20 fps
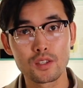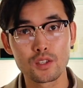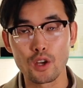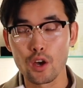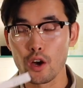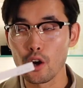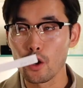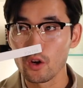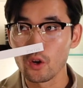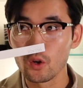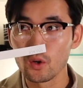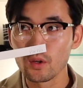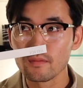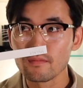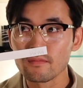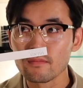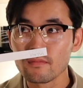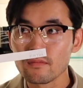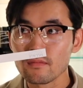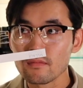so
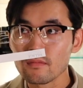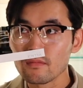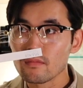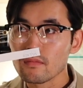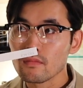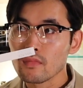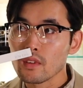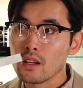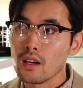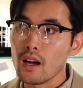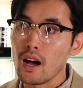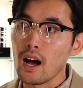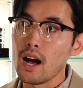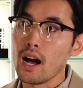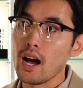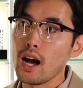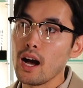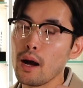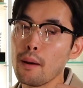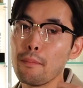
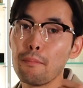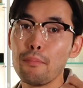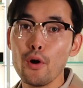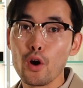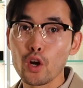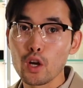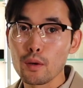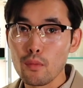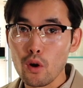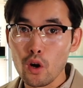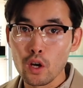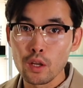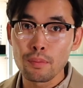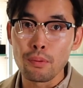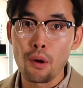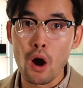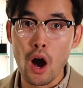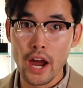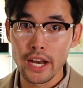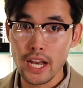bergamot,
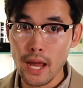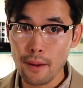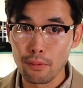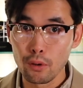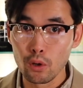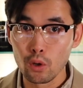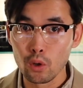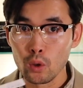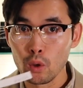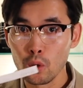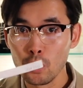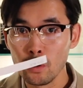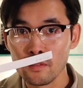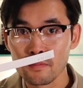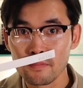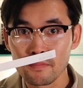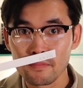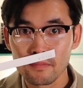pineapple.